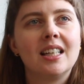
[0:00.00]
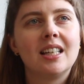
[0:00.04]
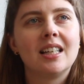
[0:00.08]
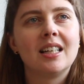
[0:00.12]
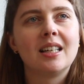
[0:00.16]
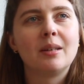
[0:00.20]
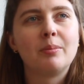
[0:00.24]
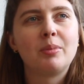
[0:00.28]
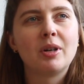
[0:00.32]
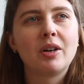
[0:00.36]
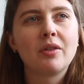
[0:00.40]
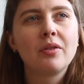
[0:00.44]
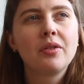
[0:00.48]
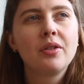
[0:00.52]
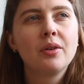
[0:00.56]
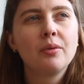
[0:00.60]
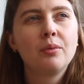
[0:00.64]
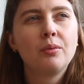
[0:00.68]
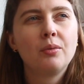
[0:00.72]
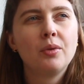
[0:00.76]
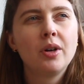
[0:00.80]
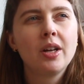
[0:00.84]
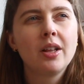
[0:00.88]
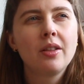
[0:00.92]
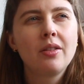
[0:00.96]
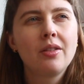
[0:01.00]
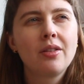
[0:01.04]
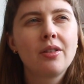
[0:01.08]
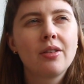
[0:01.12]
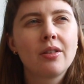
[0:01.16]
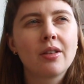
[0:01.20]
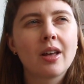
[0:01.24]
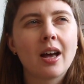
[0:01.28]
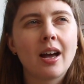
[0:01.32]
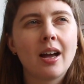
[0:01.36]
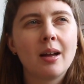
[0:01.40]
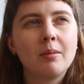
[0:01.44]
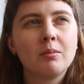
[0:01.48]
About the
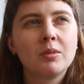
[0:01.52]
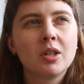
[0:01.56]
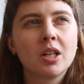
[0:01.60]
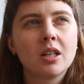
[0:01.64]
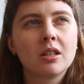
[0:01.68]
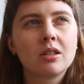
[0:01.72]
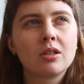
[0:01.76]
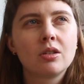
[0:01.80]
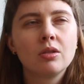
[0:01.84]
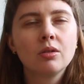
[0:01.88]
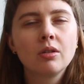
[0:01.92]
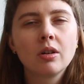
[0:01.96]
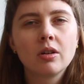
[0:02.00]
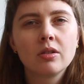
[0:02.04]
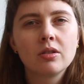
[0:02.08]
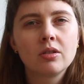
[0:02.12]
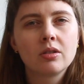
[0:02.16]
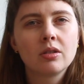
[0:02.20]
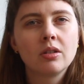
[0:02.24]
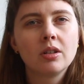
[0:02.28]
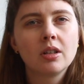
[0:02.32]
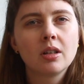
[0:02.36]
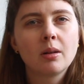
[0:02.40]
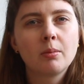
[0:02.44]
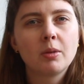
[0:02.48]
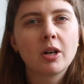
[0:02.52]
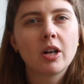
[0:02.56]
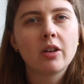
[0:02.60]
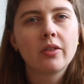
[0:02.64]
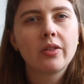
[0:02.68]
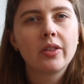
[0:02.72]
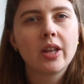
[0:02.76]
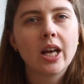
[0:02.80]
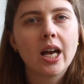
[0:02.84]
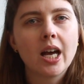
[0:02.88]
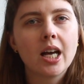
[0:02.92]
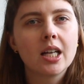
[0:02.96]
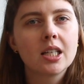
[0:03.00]
width, I'm not too concerned
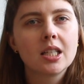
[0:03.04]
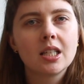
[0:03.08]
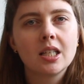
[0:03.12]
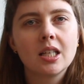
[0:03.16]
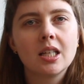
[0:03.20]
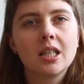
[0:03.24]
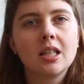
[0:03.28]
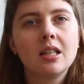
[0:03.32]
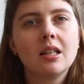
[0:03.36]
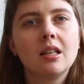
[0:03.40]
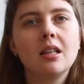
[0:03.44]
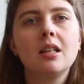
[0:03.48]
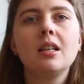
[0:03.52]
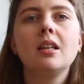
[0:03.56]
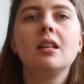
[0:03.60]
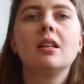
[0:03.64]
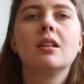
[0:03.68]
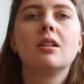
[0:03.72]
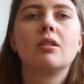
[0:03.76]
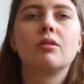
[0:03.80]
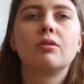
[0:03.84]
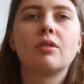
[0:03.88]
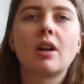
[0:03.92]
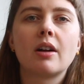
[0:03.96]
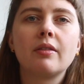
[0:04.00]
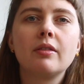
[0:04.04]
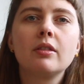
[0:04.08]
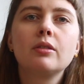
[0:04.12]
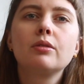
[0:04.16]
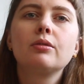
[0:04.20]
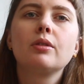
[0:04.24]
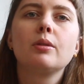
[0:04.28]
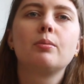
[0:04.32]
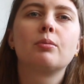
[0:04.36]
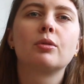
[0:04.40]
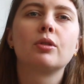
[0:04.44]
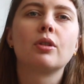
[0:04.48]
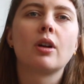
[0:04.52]
about that. In the
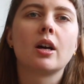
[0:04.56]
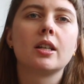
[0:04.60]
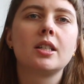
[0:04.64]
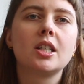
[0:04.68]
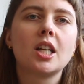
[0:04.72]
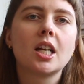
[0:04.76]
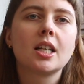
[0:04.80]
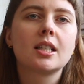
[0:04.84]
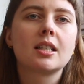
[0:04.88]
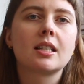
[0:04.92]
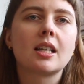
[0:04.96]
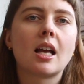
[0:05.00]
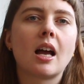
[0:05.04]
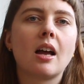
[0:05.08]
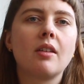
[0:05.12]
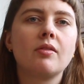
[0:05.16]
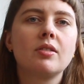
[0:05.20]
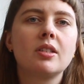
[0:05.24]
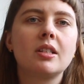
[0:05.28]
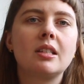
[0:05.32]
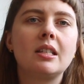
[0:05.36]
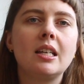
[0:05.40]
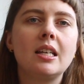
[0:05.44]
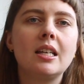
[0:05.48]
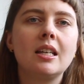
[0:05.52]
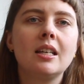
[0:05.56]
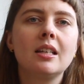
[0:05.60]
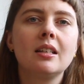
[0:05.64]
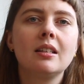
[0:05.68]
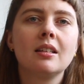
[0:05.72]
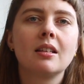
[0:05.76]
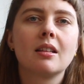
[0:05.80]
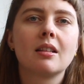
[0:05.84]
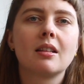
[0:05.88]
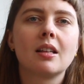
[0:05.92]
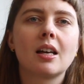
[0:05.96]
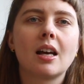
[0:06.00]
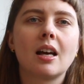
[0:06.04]
Ravelry projects I've
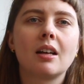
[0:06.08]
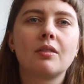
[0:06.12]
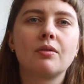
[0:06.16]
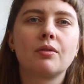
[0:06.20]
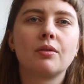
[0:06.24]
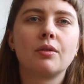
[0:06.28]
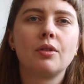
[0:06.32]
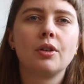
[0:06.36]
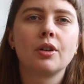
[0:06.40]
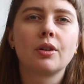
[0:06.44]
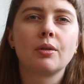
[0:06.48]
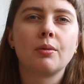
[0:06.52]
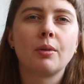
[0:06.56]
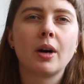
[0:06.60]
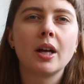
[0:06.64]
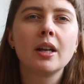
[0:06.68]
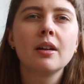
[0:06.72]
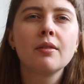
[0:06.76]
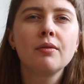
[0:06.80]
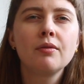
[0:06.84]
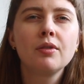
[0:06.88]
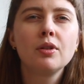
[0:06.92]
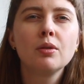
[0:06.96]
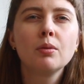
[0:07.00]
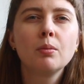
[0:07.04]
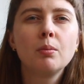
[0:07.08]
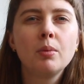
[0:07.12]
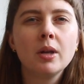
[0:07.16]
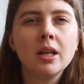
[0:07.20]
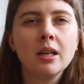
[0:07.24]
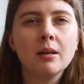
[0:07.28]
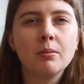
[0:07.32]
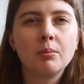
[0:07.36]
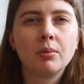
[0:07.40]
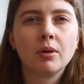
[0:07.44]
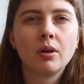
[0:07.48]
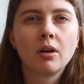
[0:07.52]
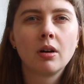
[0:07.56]
seen that for quite a few
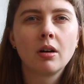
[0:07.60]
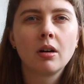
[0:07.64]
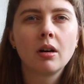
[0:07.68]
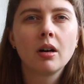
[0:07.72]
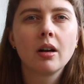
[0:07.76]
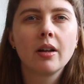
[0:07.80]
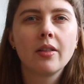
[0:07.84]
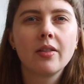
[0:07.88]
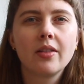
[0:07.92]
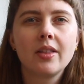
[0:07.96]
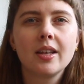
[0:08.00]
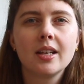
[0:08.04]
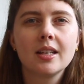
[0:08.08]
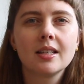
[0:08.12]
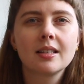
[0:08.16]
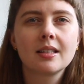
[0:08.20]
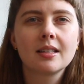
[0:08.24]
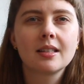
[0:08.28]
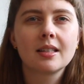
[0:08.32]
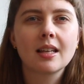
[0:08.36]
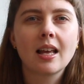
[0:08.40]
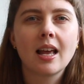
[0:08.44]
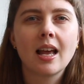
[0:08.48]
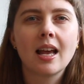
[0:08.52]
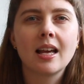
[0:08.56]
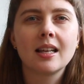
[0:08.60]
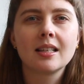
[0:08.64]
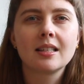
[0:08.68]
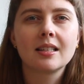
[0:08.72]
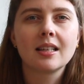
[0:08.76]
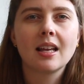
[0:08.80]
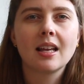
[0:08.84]
people this has